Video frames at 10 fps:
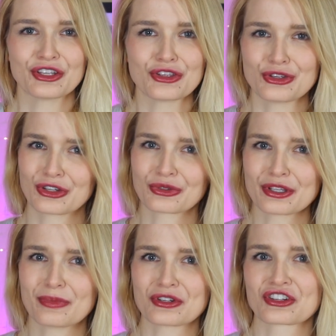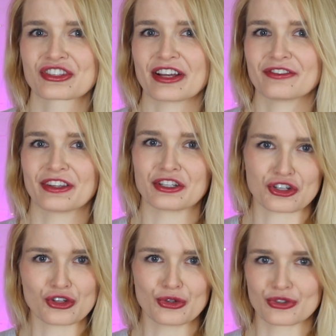You can really put yourself in the
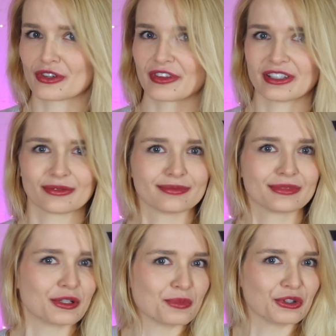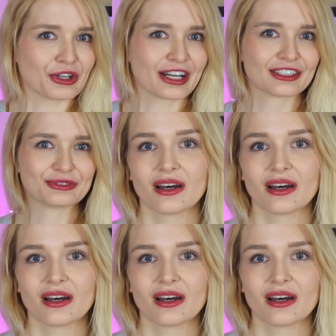shoes of the computer.